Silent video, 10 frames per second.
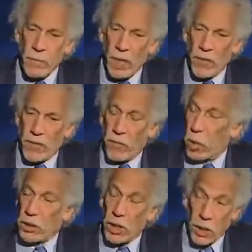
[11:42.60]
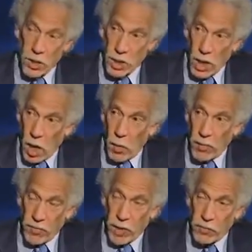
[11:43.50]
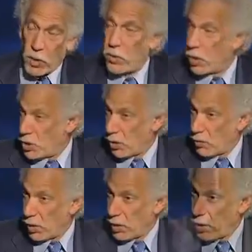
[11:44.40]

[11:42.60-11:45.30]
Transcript: If they've worked in a nursing home, if they've tutored children,